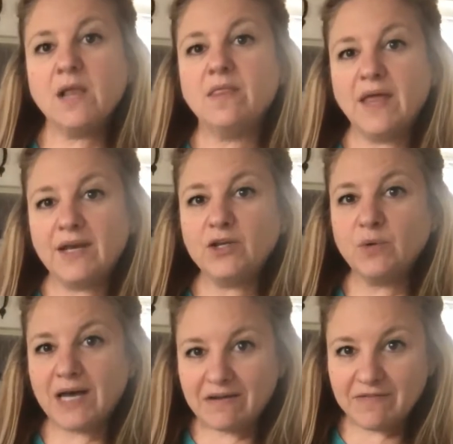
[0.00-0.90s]
then you
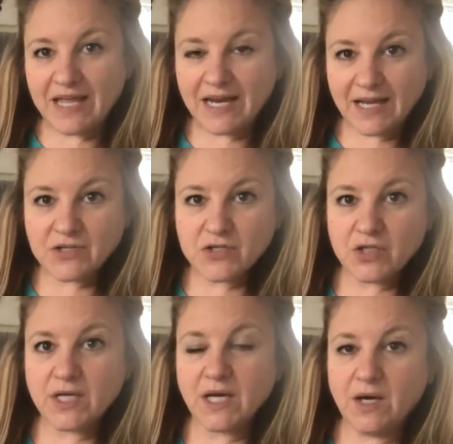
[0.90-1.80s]
have that
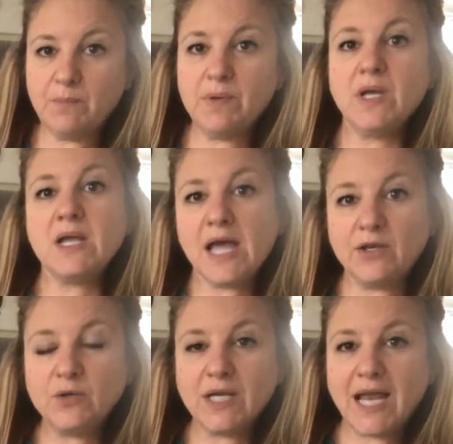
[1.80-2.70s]
extra cup, and
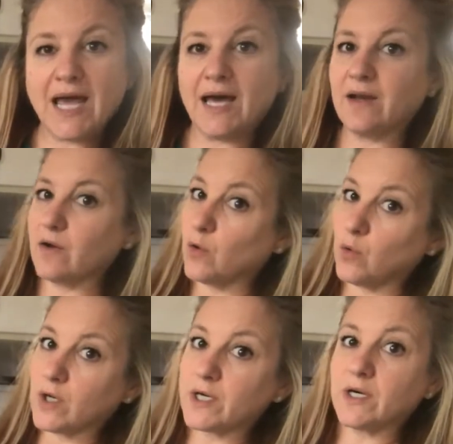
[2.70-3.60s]
you can add a
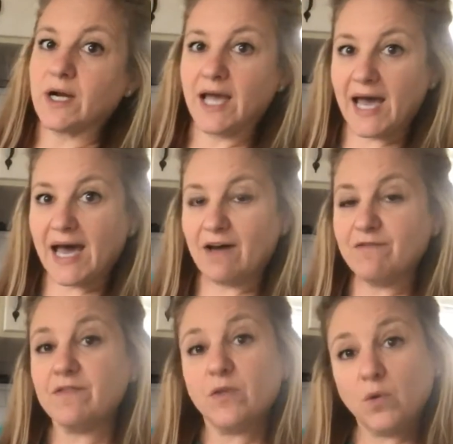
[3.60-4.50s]
quarter, a half,
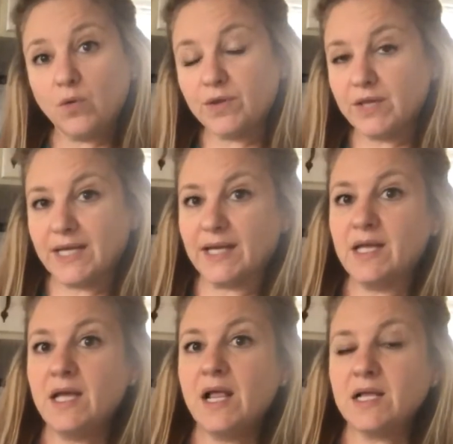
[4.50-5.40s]
the whole thing.
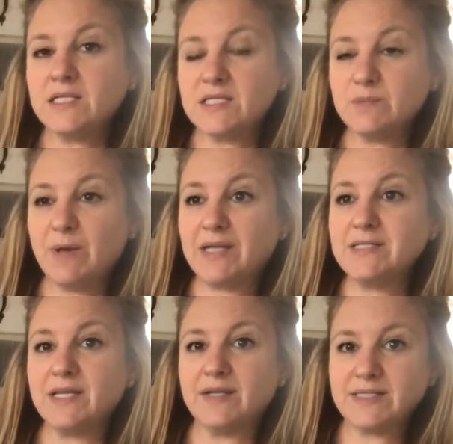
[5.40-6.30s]
It depends
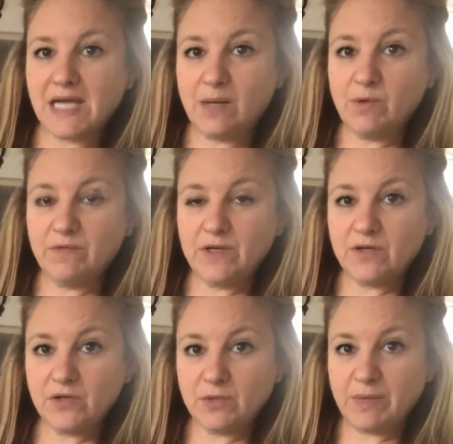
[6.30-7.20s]
on the time of
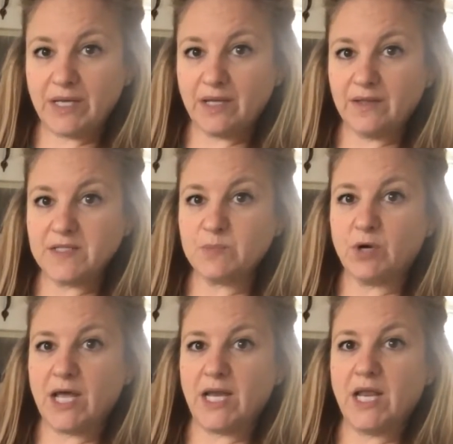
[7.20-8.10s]
year you're making this
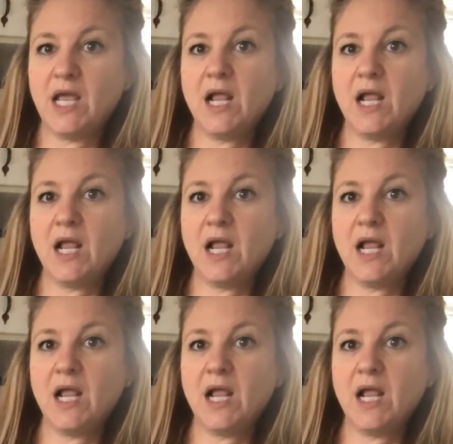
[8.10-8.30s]
bread.